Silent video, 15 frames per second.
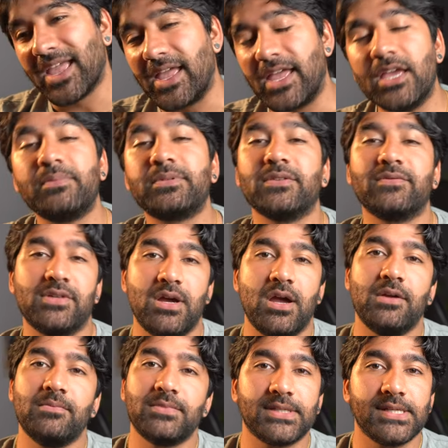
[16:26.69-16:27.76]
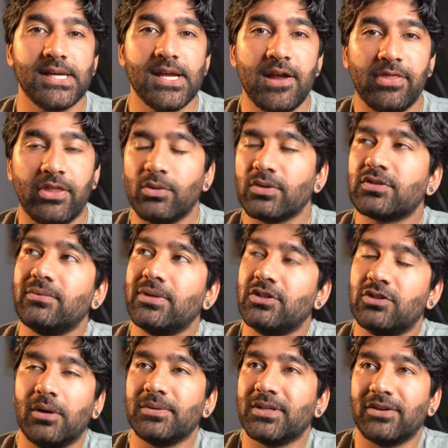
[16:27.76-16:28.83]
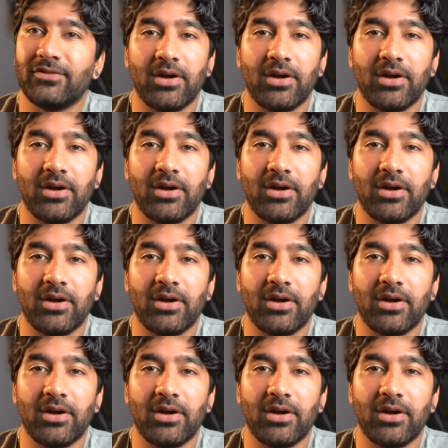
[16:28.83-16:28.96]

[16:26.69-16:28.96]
heaps of times. There were so many jobs that